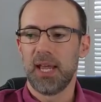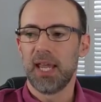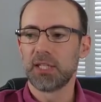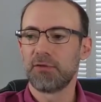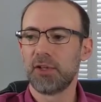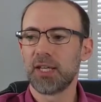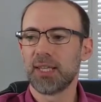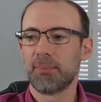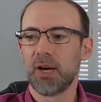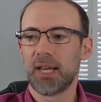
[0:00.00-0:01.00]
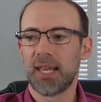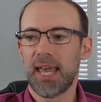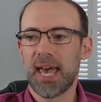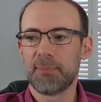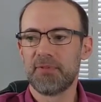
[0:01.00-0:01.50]
And so if you look at the market
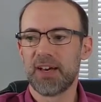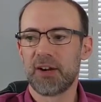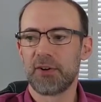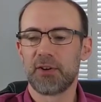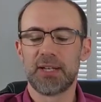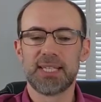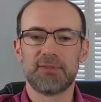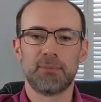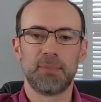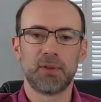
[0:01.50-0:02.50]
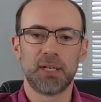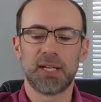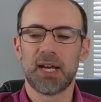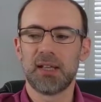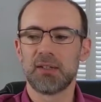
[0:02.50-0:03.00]
cap of $137 billion
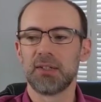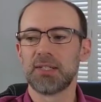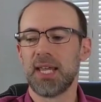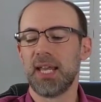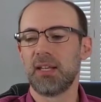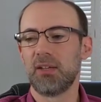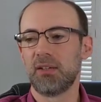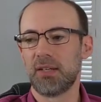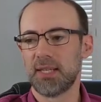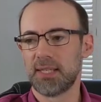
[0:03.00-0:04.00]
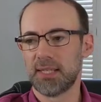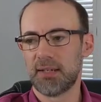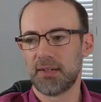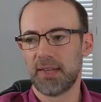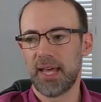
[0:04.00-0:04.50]
and you
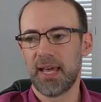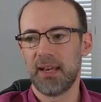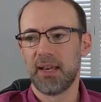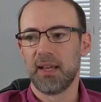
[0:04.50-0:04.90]
consider that